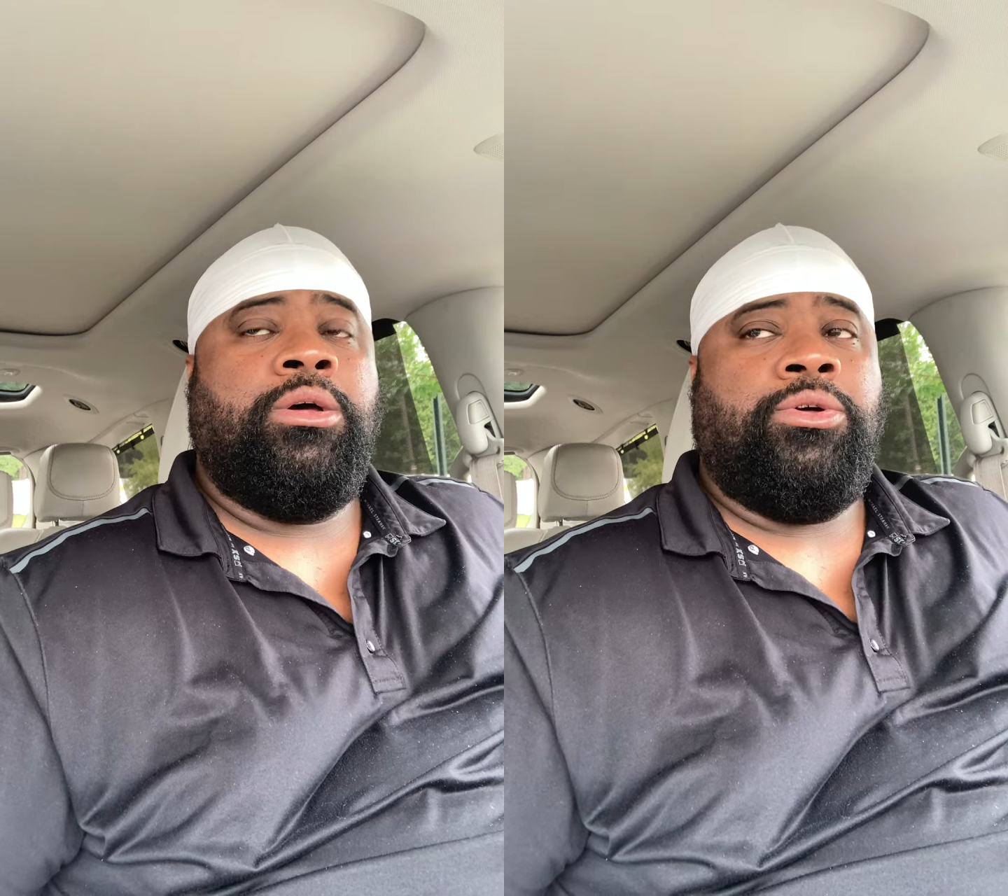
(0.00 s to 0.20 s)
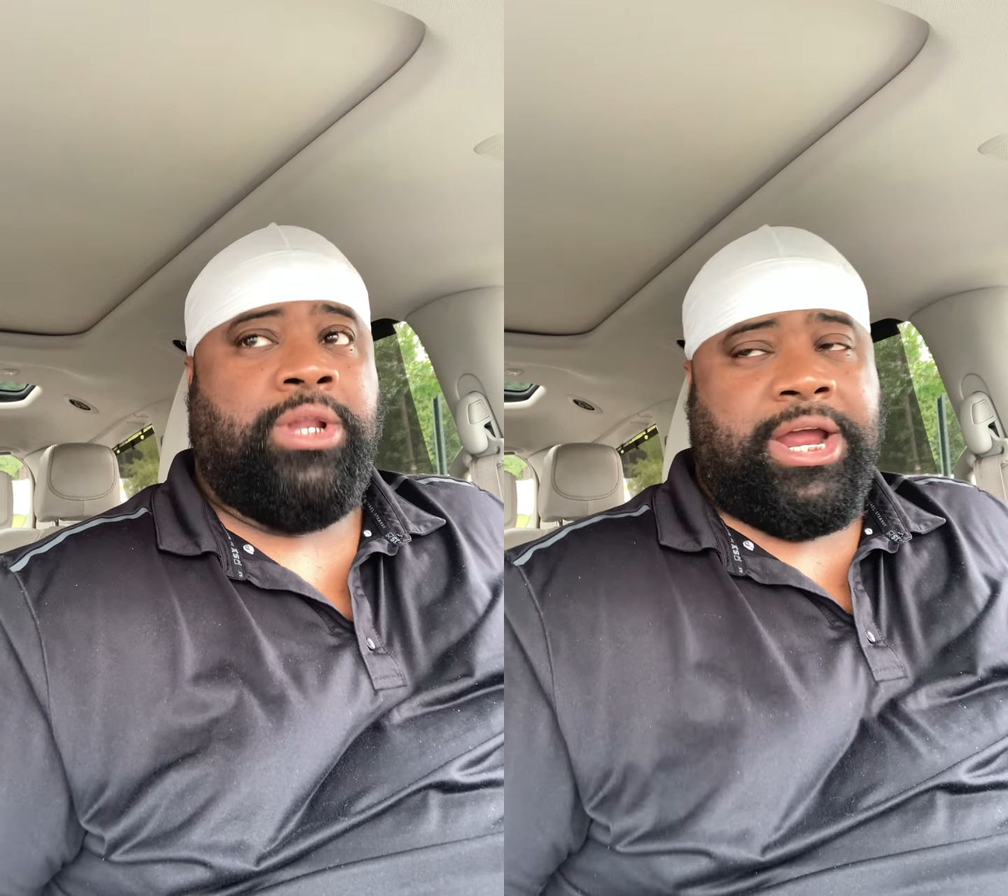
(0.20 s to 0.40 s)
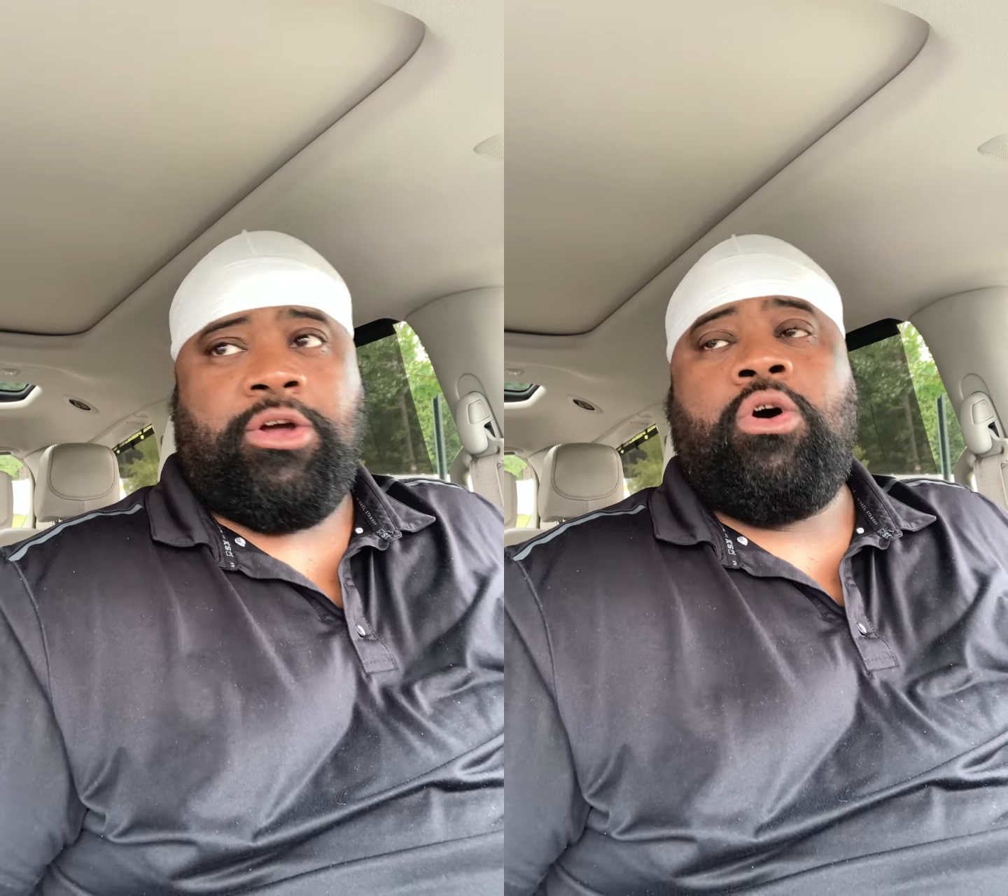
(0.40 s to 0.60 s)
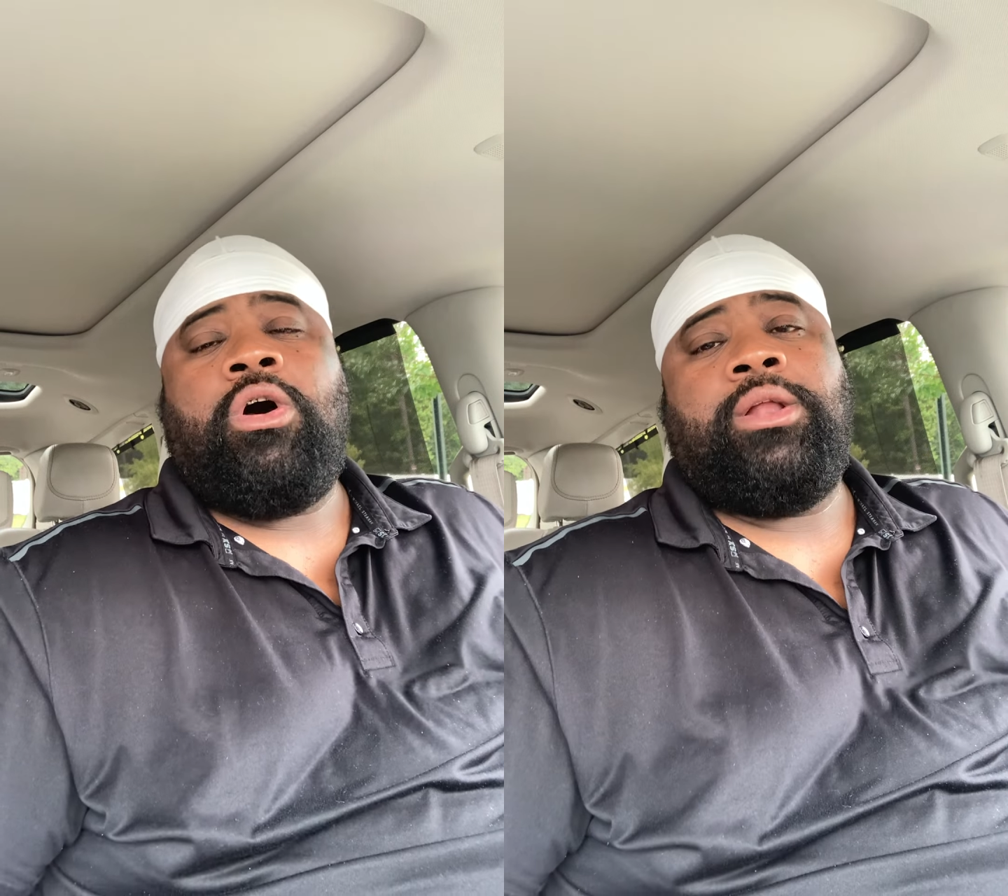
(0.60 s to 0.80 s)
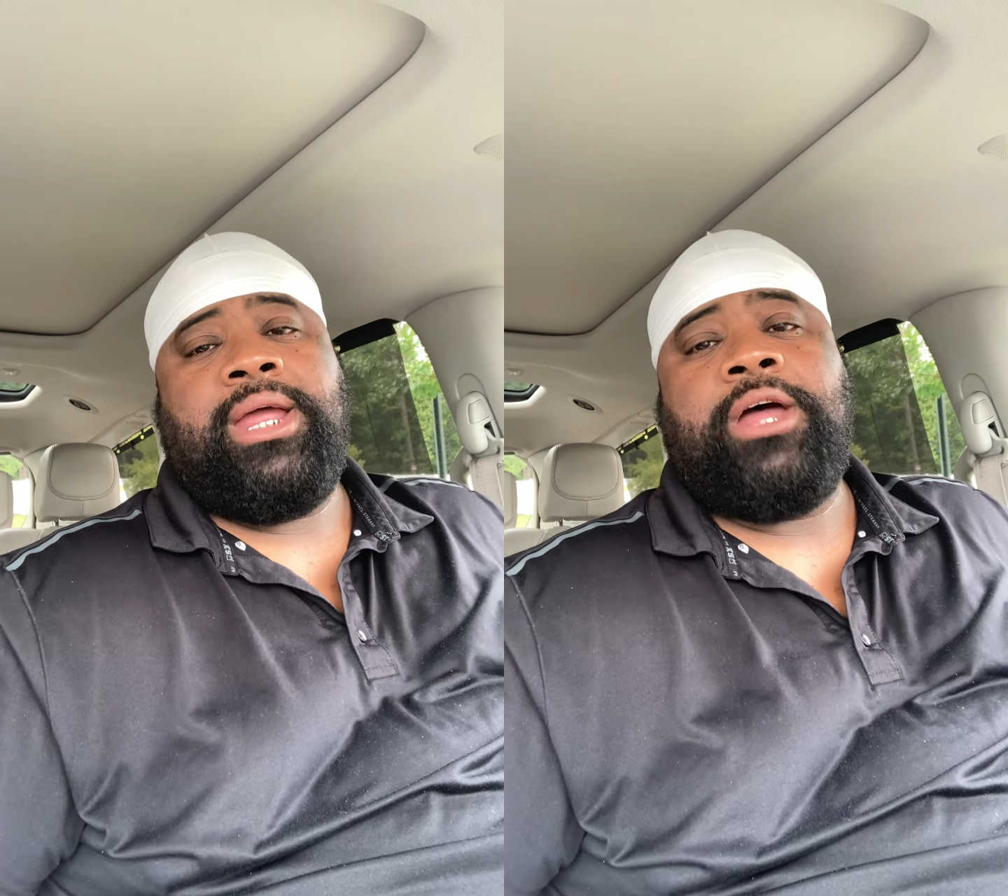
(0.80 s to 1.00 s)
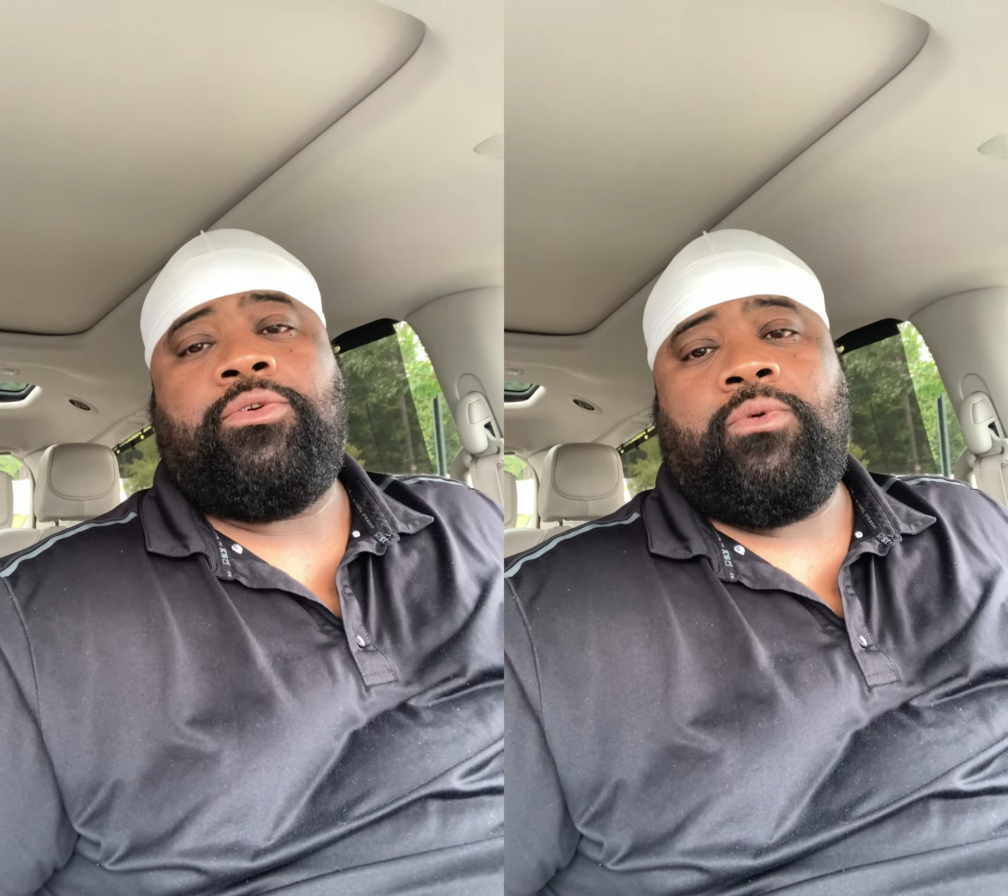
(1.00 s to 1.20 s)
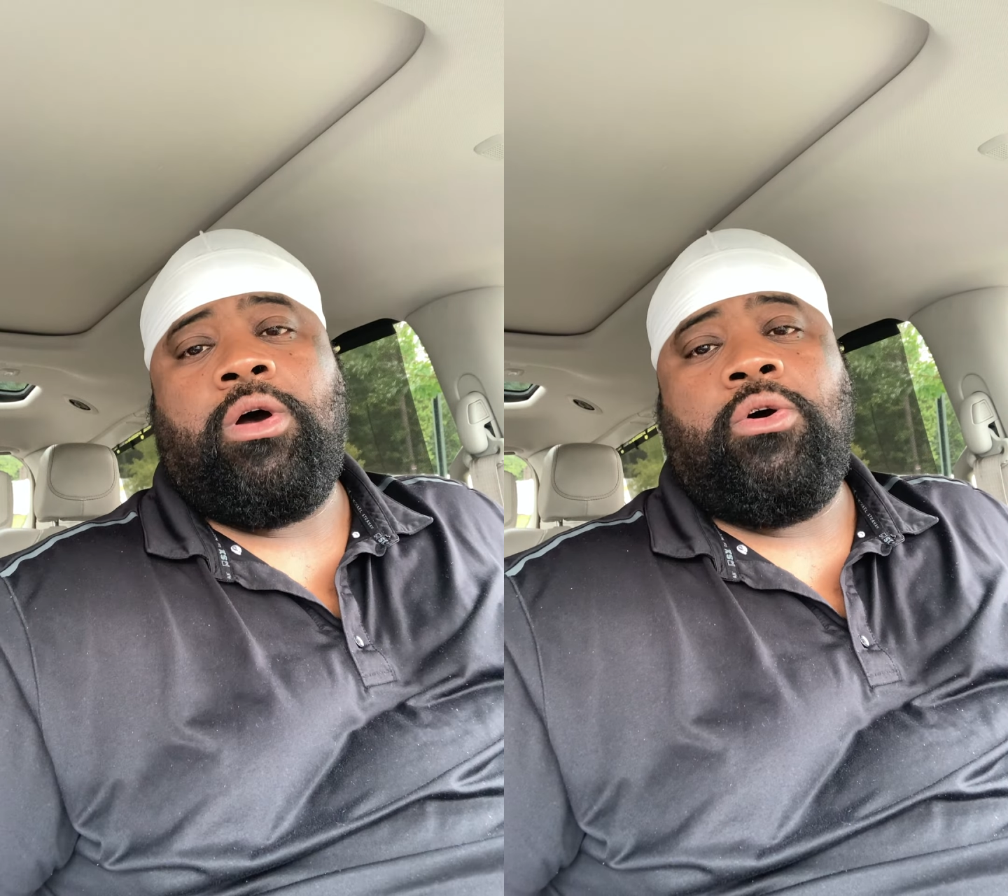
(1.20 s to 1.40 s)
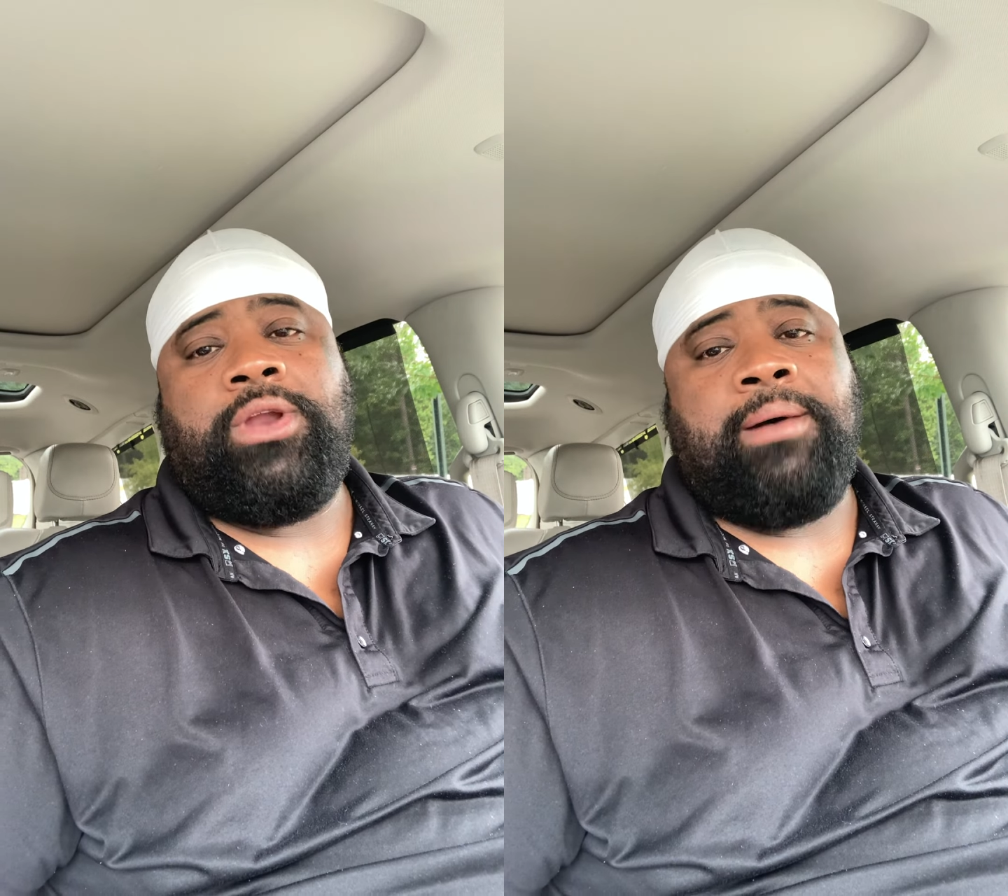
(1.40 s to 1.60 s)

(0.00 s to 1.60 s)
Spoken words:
Later on down the road,